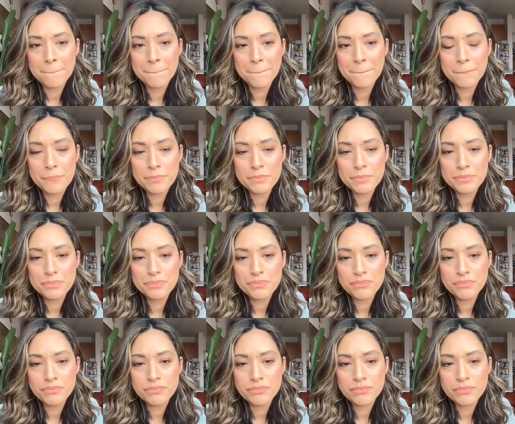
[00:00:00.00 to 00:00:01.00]

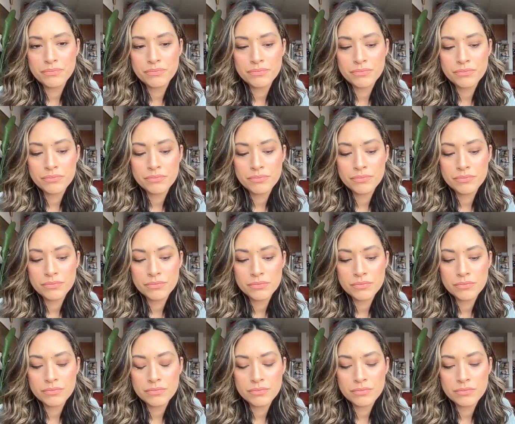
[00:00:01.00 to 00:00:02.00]

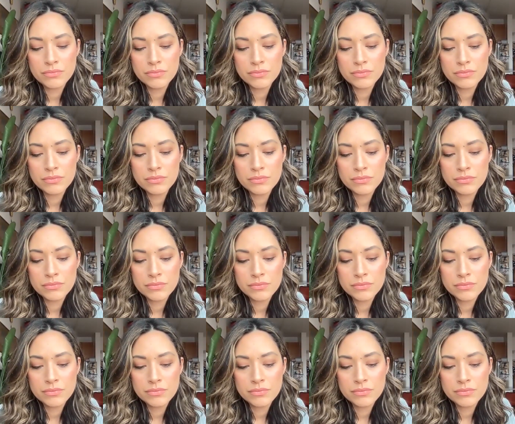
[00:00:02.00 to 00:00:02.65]
No one is speaking in this clip.